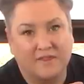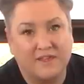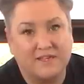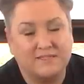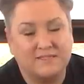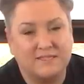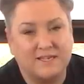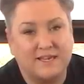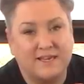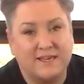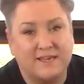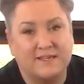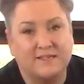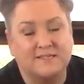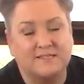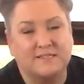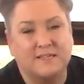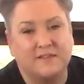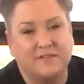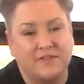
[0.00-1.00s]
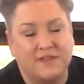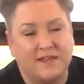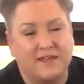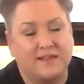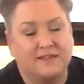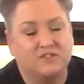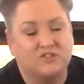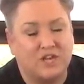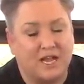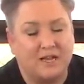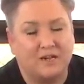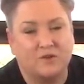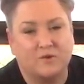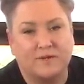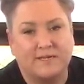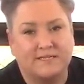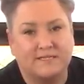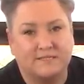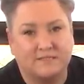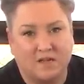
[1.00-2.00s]
This is the
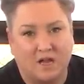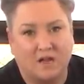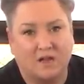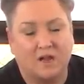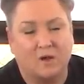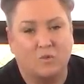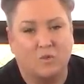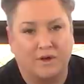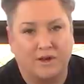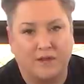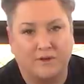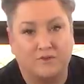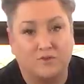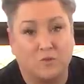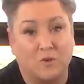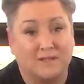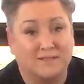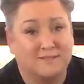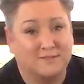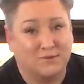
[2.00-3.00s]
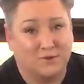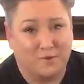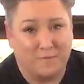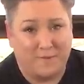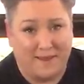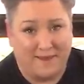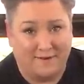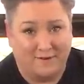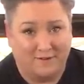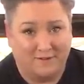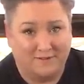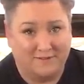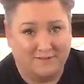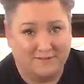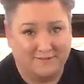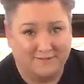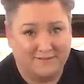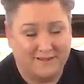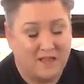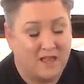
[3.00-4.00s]
Jackery Saga 100-watt solar panel.
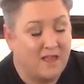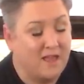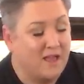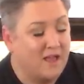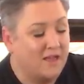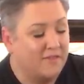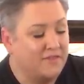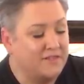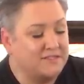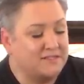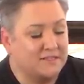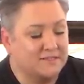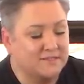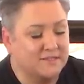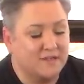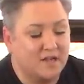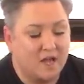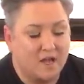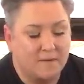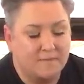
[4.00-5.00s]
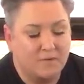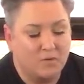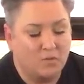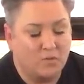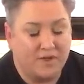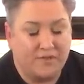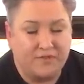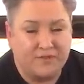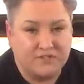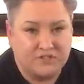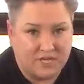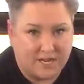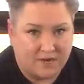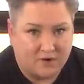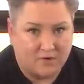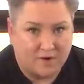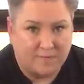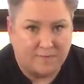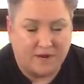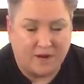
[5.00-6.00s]
This doesn't come with the
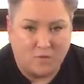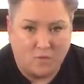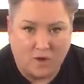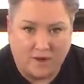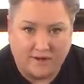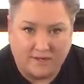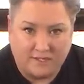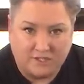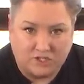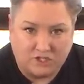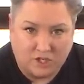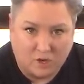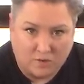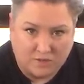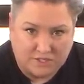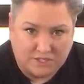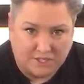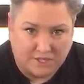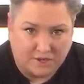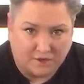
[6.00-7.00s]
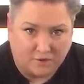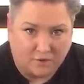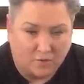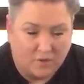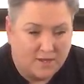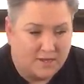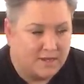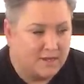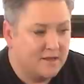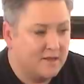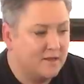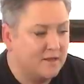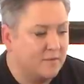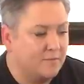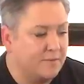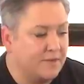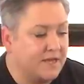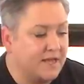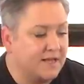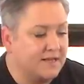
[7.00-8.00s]
Jackery, but I wanted to show it to you
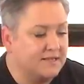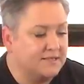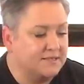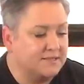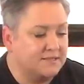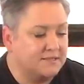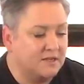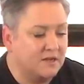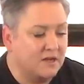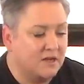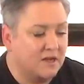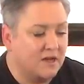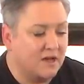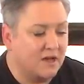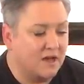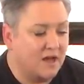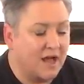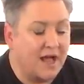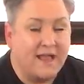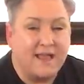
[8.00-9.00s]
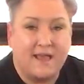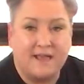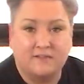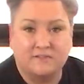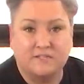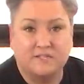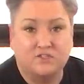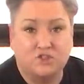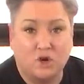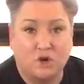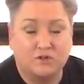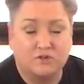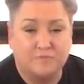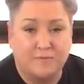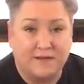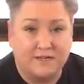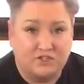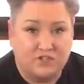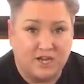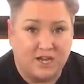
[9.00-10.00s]
because I actually charge
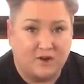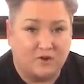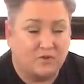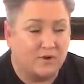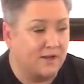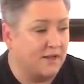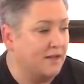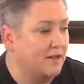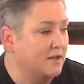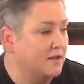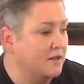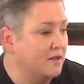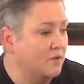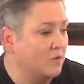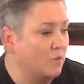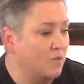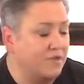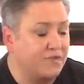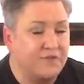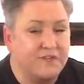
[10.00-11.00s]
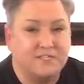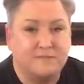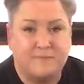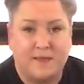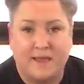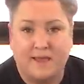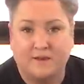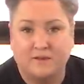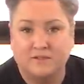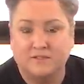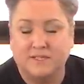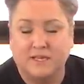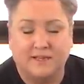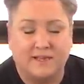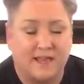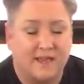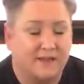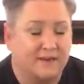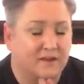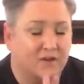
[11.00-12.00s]
my Jackery with these panels.
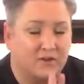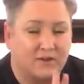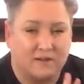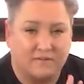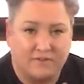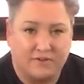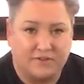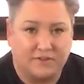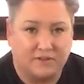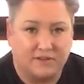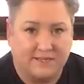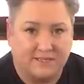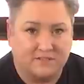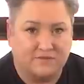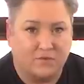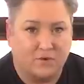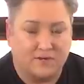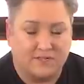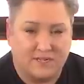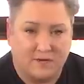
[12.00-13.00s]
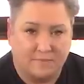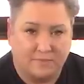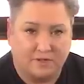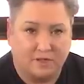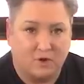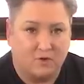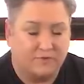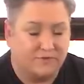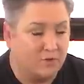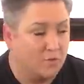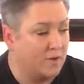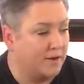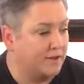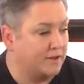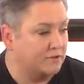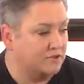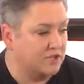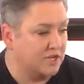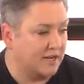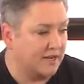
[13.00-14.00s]
Again, I'll give you the links for it down below if you want to
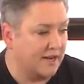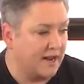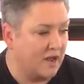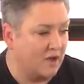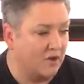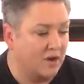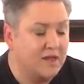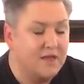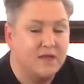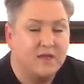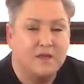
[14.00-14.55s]
go check it out.